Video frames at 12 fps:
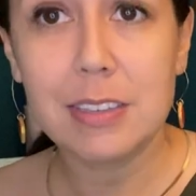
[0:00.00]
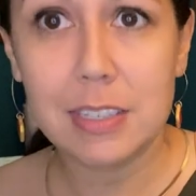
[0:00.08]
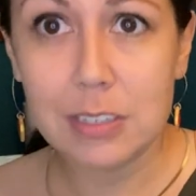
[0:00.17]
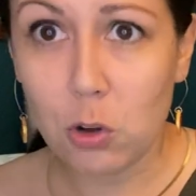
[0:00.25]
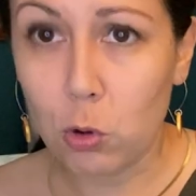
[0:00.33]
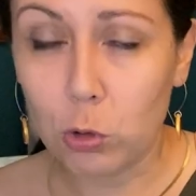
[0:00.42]
this
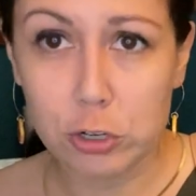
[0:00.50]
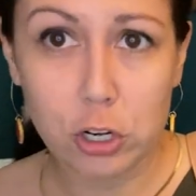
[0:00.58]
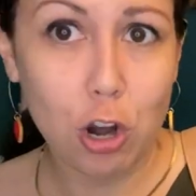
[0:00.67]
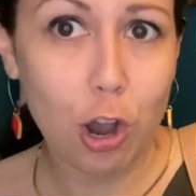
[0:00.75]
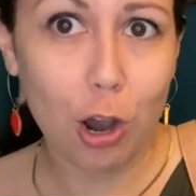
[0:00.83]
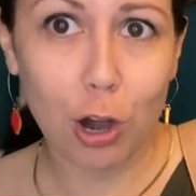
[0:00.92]
is gonna hold your
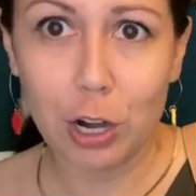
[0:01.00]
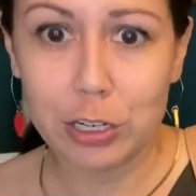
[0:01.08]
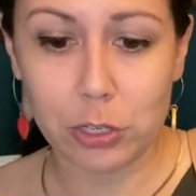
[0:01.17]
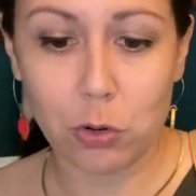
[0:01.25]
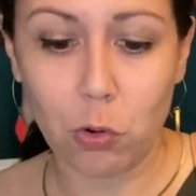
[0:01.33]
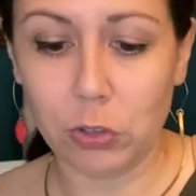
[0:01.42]

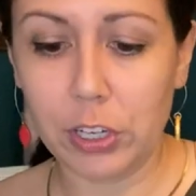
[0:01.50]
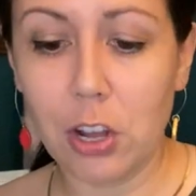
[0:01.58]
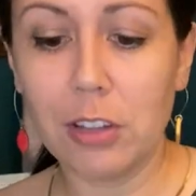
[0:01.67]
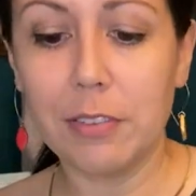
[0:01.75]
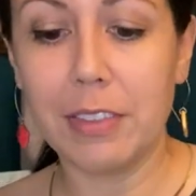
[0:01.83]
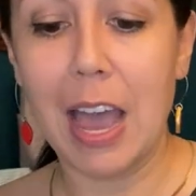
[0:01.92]
cards and hold in
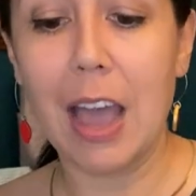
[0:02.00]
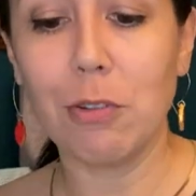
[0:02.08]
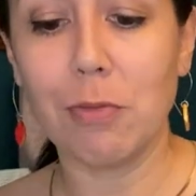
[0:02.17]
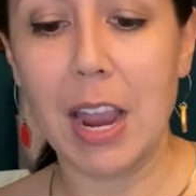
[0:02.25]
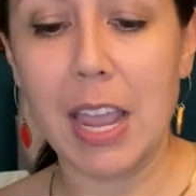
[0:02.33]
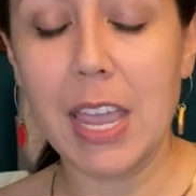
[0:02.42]
all of that,
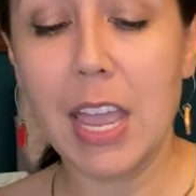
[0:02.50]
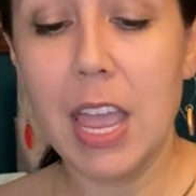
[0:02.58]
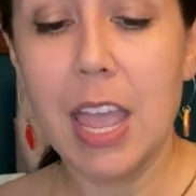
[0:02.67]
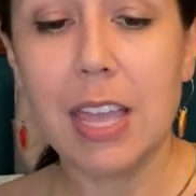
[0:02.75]
right?